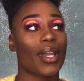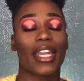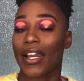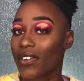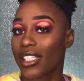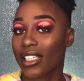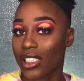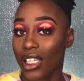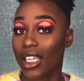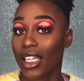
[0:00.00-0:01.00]
and ever since
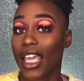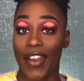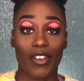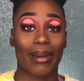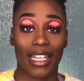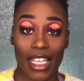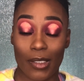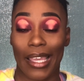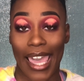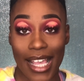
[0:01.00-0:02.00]
then everybody has
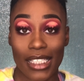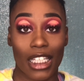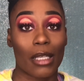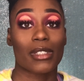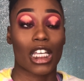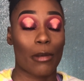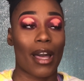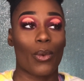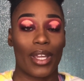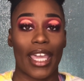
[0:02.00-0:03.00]
been asking them to come
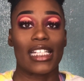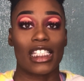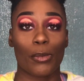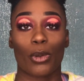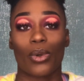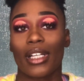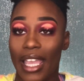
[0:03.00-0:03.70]
out with a deeper one.